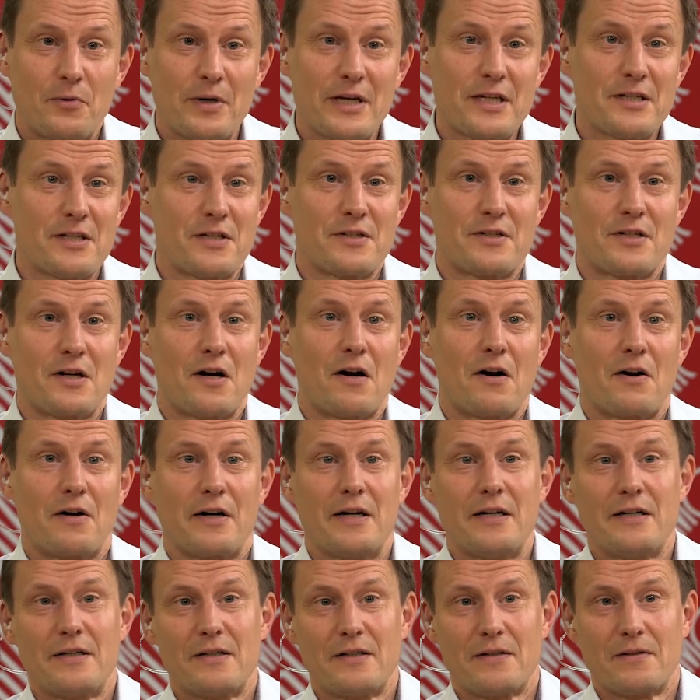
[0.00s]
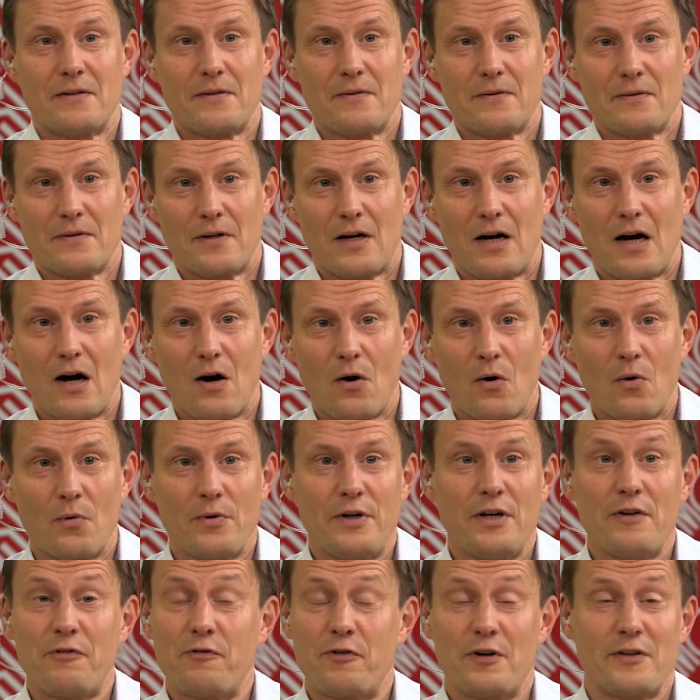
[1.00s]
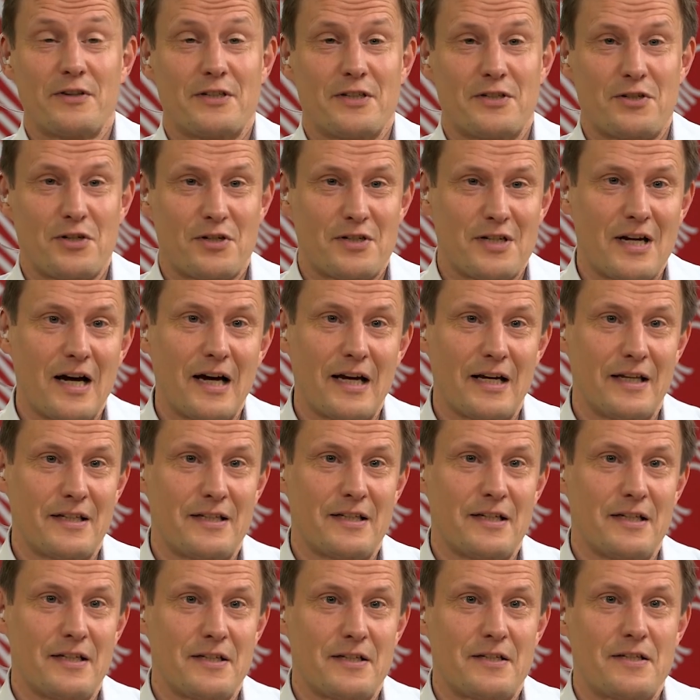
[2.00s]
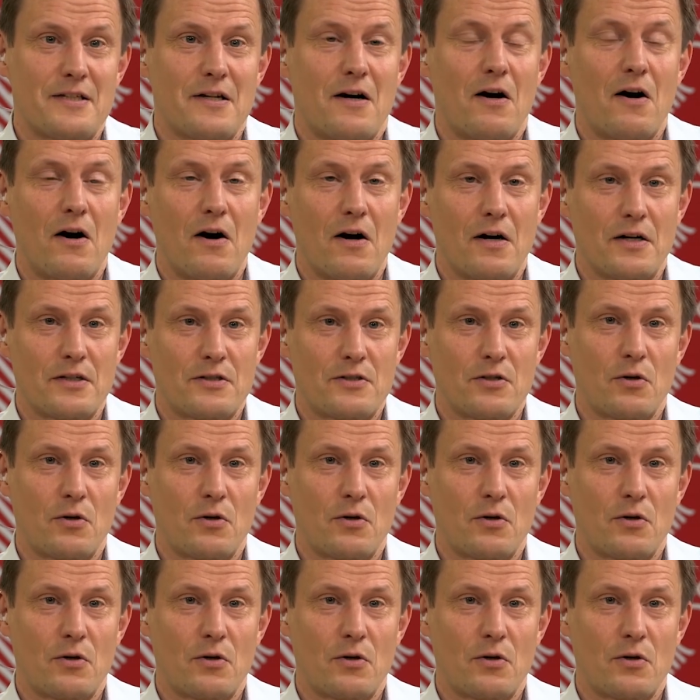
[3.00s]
reasons are in how different the societies are.